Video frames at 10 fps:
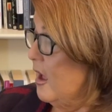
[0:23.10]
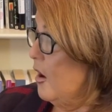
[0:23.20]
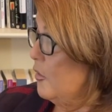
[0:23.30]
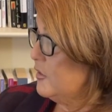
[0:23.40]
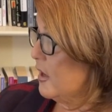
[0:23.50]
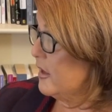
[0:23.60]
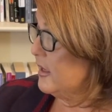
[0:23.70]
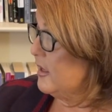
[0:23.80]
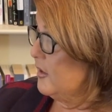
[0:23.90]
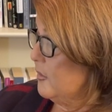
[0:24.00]

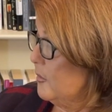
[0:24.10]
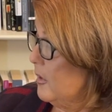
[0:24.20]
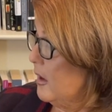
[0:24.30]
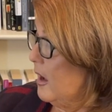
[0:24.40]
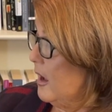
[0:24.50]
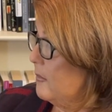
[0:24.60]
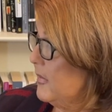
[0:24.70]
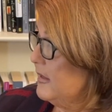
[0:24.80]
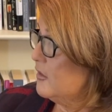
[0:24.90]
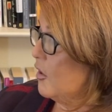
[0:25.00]
O'Donohue. Um,
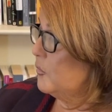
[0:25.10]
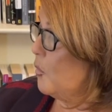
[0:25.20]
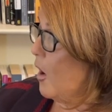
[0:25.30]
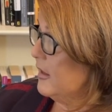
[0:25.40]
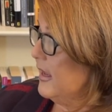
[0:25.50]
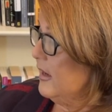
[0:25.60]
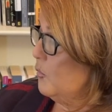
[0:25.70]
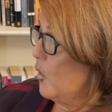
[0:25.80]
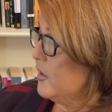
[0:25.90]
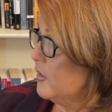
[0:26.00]
it's called Walking
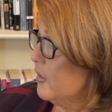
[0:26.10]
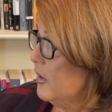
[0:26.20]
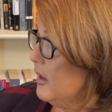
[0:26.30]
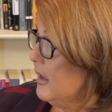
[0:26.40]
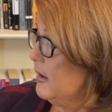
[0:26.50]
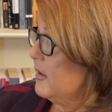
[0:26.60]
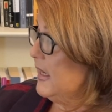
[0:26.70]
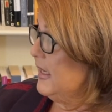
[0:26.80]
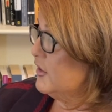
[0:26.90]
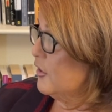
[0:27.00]
in Wonder
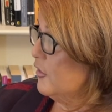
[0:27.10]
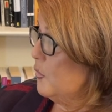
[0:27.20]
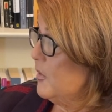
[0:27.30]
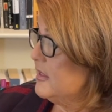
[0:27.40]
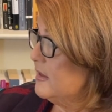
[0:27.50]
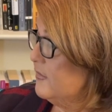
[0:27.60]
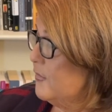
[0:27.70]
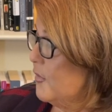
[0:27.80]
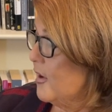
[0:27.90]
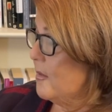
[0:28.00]
Eternal Wisdom
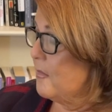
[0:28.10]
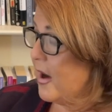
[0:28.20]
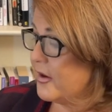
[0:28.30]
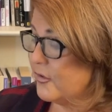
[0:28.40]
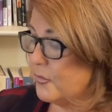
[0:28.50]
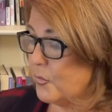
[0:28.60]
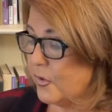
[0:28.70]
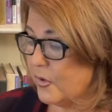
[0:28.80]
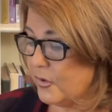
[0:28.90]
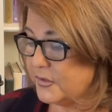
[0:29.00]
for a Modern
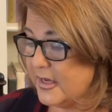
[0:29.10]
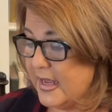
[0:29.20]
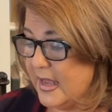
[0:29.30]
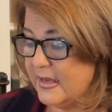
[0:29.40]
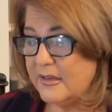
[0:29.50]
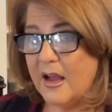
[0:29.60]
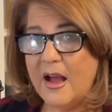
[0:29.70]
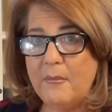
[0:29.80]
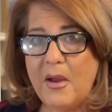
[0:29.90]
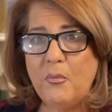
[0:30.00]
World.
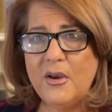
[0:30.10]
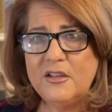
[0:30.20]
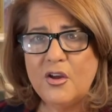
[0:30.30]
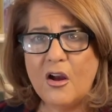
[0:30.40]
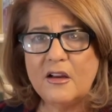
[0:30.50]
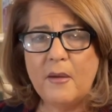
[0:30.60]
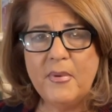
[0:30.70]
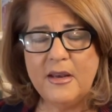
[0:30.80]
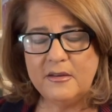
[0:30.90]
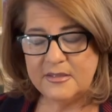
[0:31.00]
Um, I want to talk a
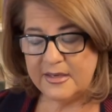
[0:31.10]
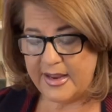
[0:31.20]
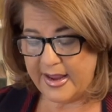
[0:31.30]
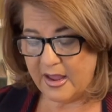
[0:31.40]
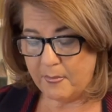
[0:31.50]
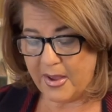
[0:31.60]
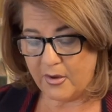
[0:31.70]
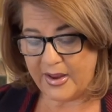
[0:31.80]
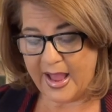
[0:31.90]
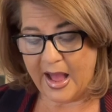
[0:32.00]
bit today
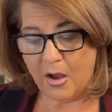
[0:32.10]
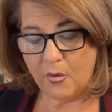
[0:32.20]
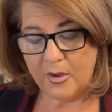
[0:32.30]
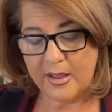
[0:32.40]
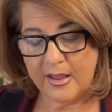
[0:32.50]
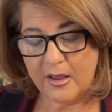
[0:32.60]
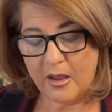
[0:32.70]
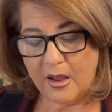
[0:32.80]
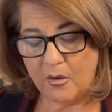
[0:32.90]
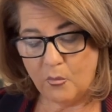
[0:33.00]
about how
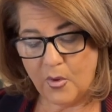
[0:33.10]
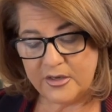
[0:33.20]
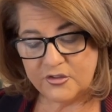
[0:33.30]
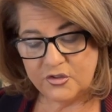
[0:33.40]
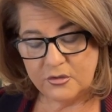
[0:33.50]
uh, what